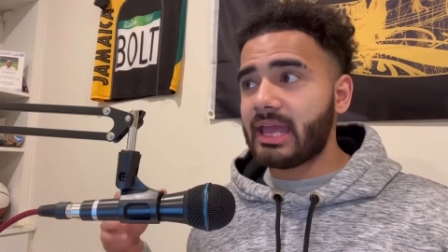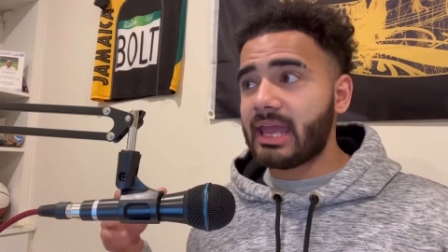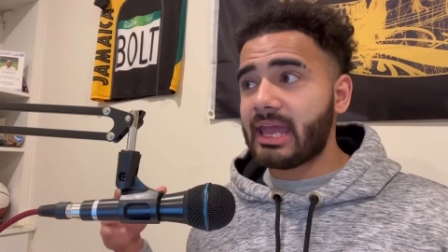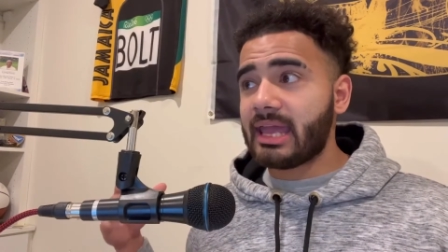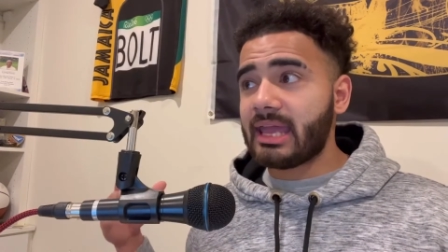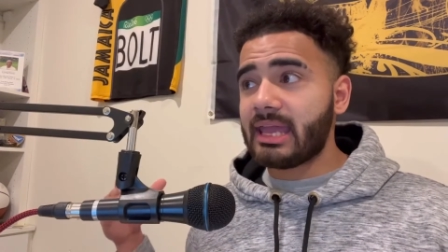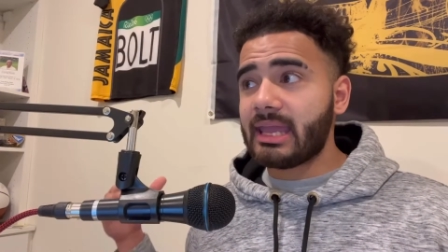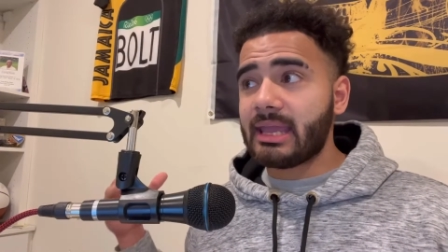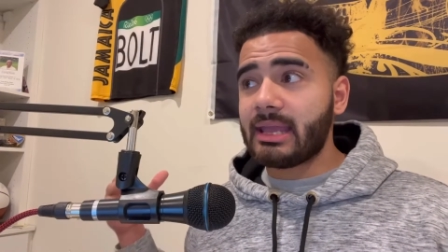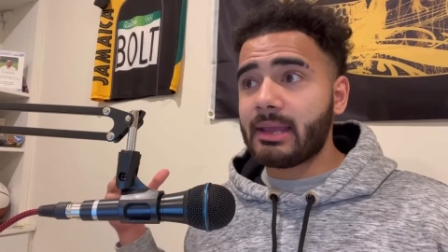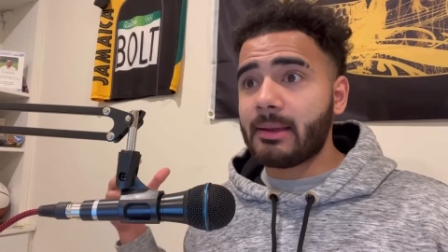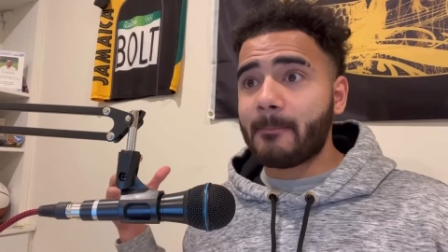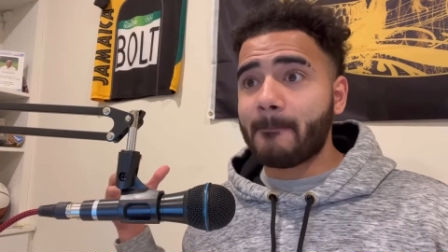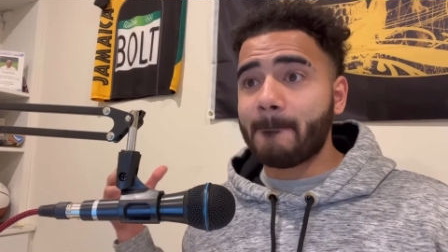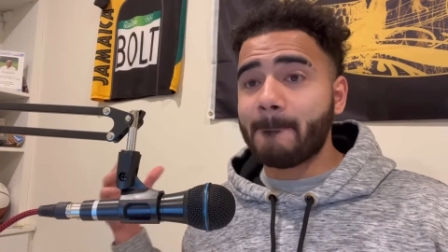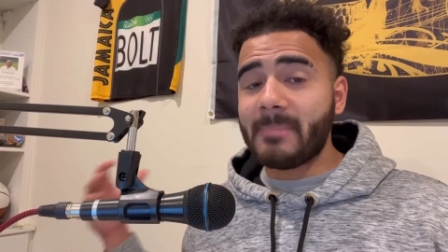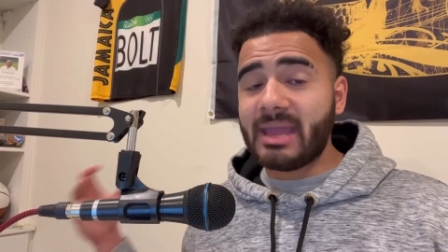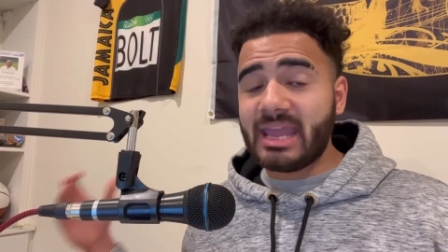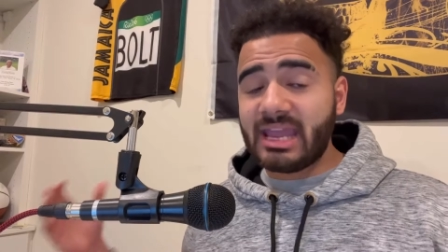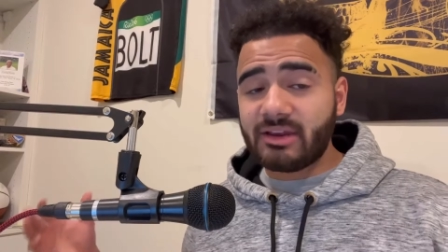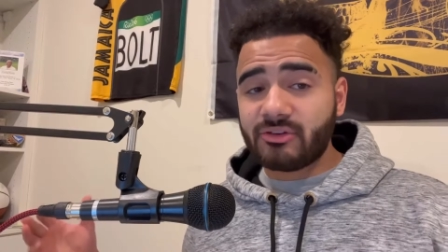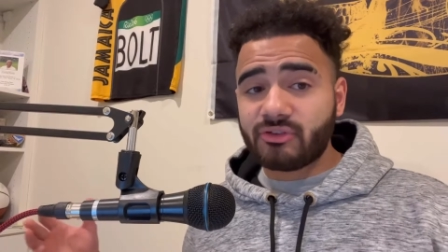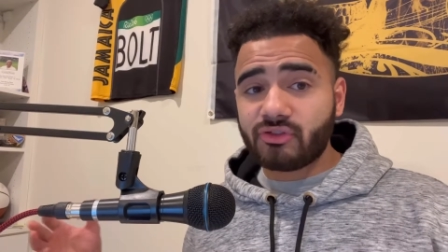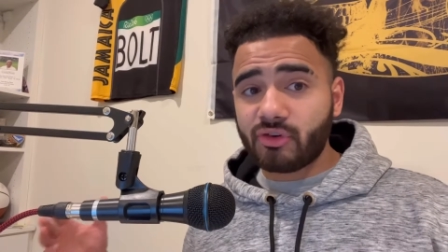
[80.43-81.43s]
a
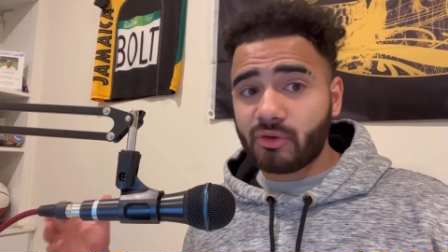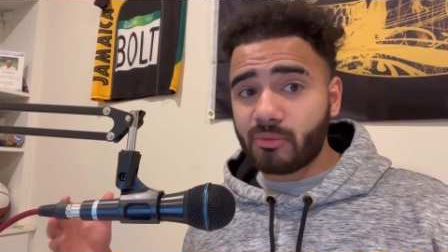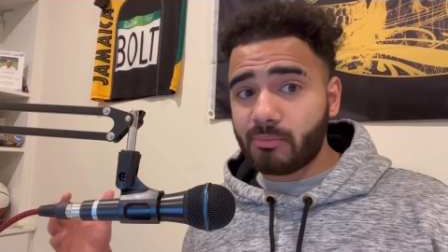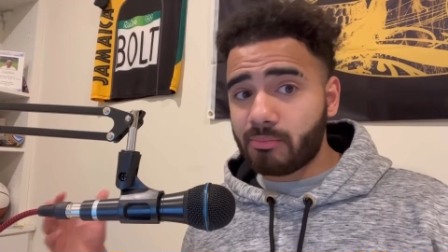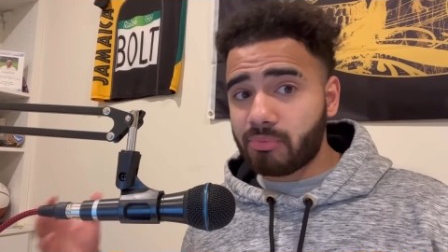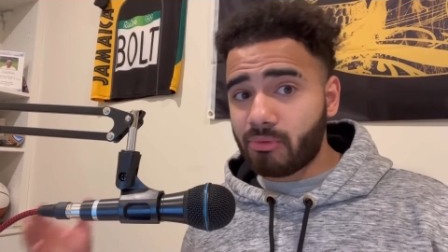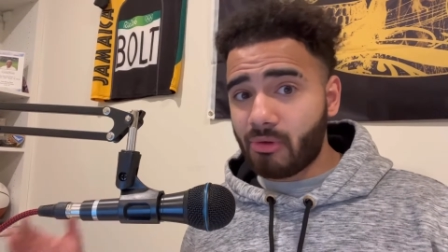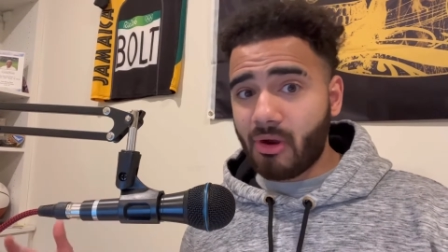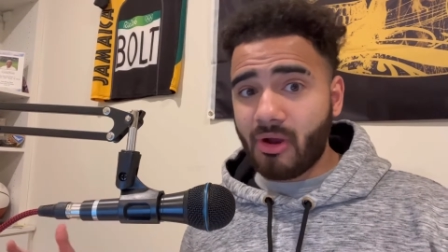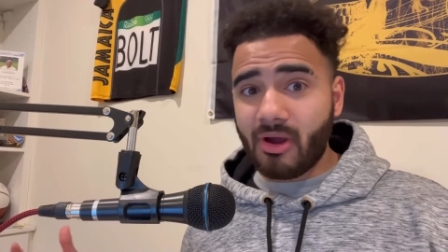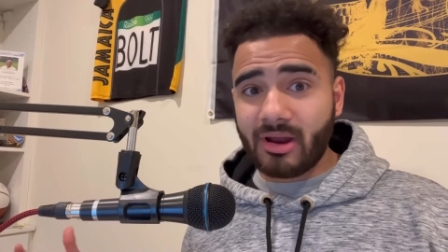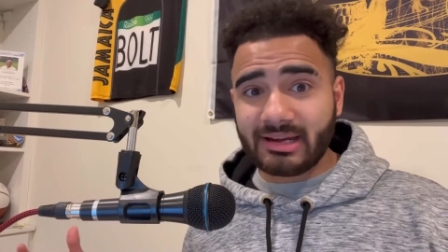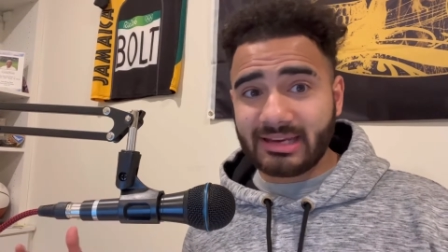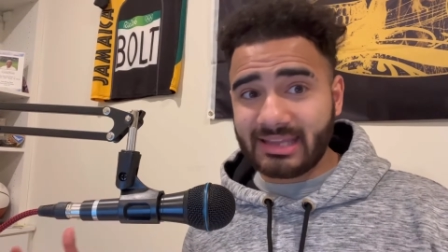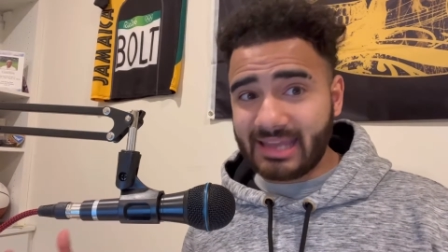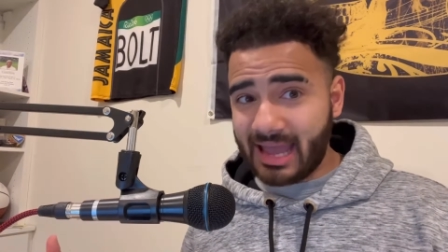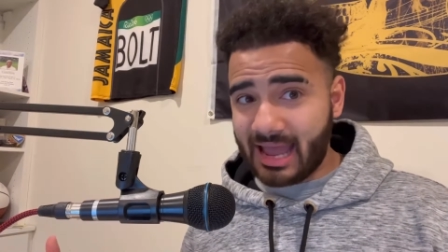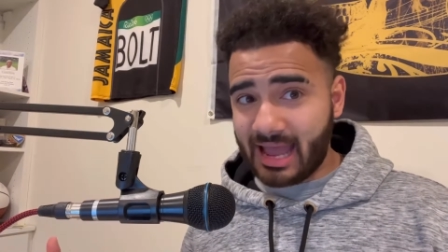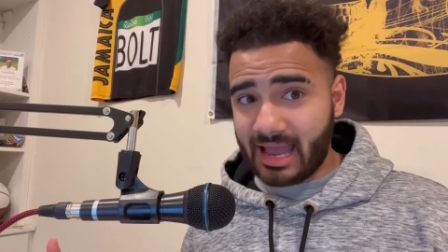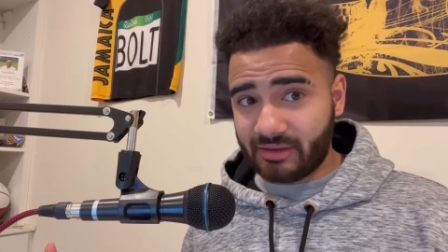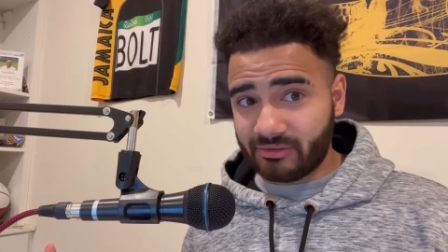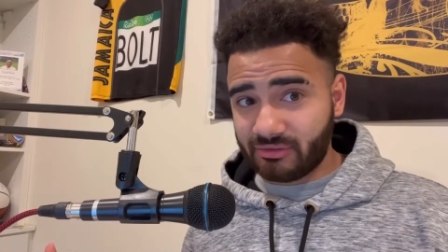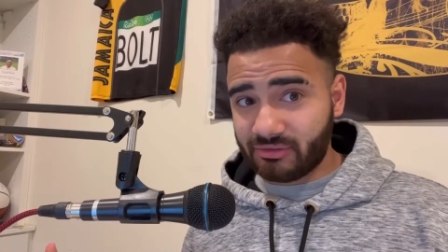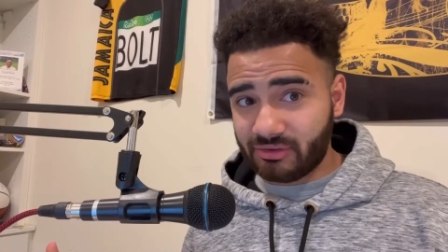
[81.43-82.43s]
major
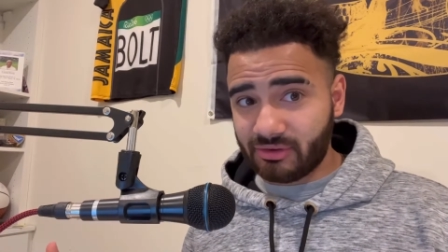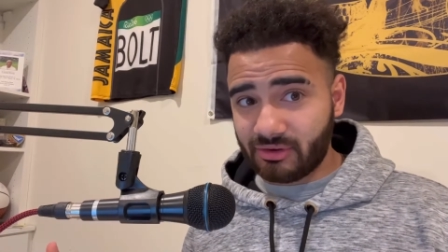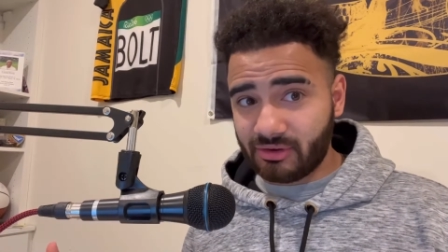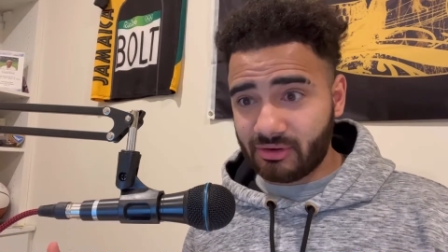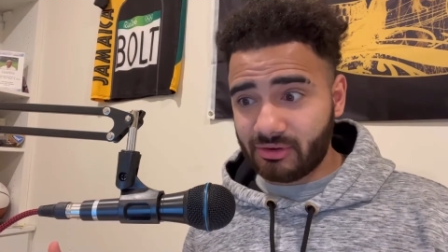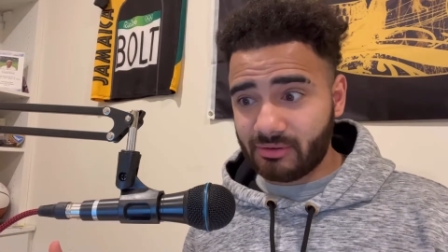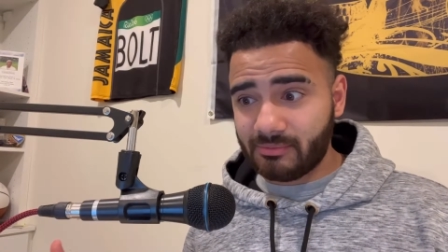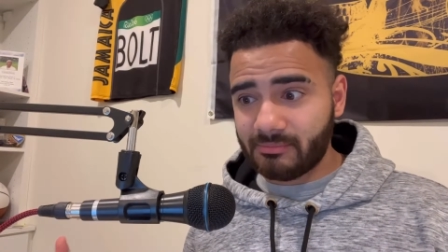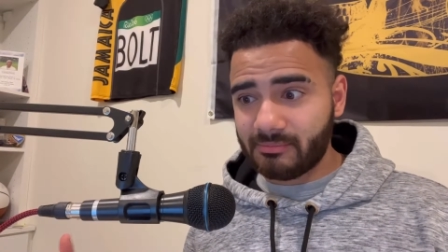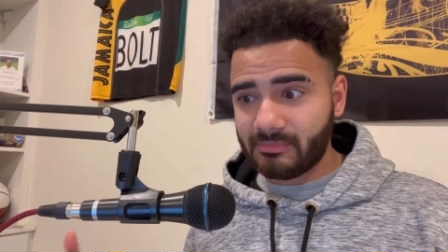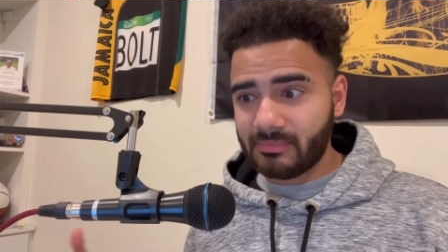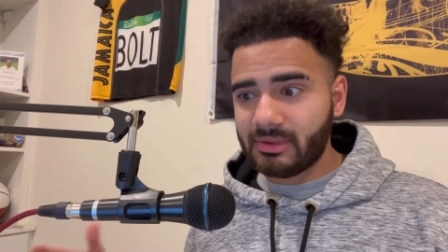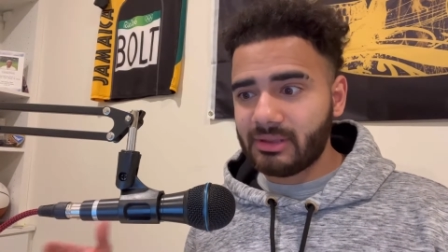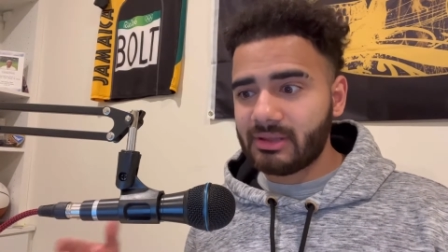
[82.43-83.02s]
broadcaster